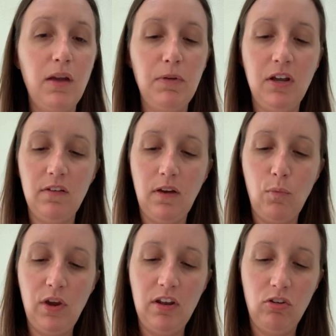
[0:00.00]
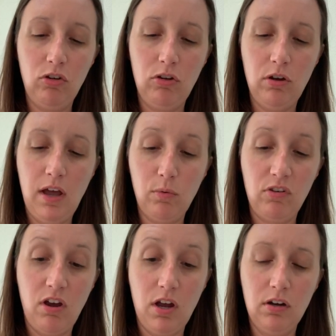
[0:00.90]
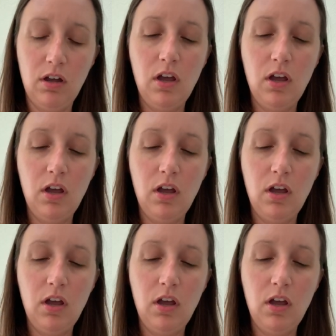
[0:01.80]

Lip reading: because I went outside.